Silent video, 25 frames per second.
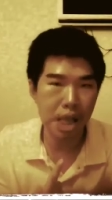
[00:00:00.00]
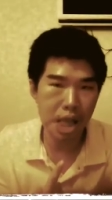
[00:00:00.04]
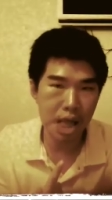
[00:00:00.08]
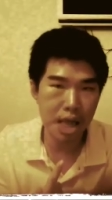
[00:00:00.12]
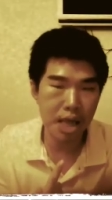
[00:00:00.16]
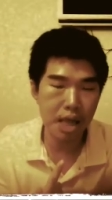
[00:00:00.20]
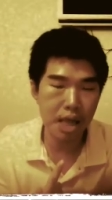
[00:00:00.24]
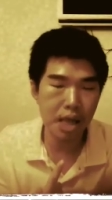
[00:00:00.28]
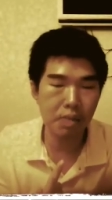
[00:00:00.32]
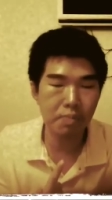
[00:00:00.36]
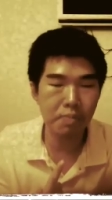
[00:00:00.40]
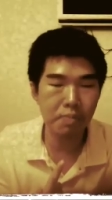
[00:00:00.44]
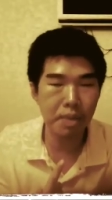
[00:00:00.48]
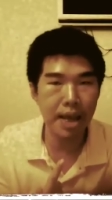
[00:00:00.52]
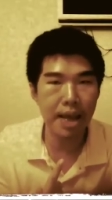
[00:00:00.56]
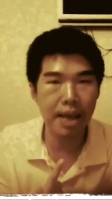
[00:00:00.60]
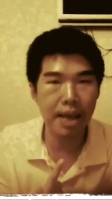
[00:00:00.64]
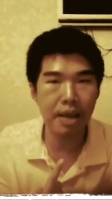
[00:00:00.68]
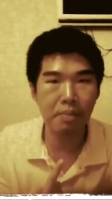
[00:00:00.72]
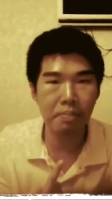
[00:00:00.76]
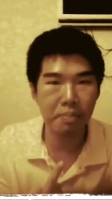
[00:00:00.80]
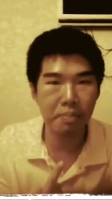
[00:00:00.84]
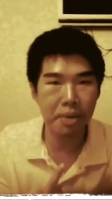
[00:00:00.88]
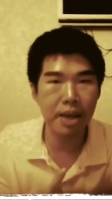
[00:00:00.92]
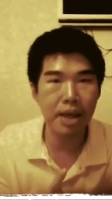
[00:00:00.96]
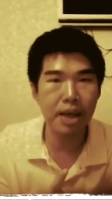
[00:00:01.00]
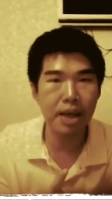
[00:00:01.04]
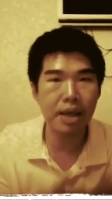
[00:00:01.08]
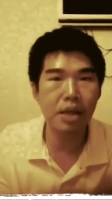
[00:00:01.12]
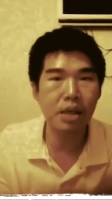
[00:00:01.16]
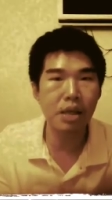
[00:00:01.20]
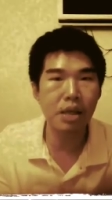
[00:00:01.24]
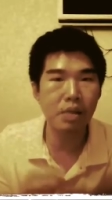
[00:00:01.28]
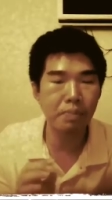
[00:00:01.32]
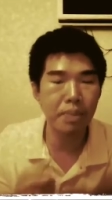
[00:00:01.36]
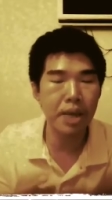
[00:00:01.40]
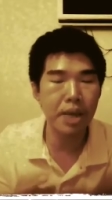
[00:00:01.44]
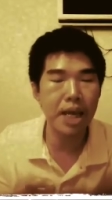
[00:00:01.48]
teeth make me
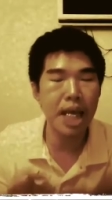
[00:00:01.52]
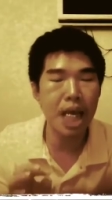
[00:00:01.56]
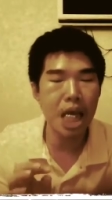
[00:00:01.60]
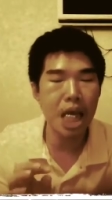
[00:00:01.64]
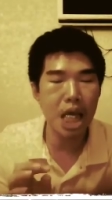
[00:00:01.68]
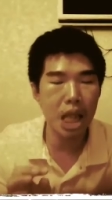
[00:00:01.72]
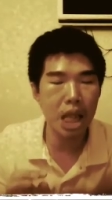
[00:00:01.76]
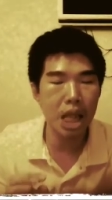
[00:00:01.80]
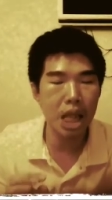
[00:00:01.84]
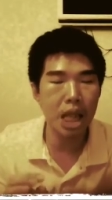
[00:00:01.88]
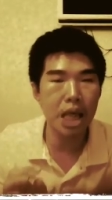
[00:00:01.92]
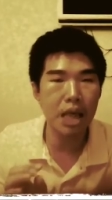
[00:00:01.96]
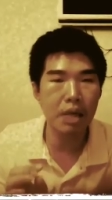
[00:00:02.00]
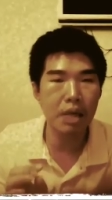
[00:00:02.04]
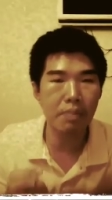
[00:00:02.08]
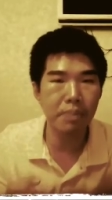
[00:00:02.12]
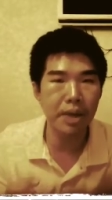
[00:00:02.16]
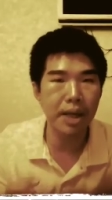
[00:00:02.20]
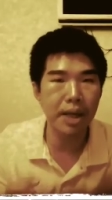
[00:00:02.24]
speak a little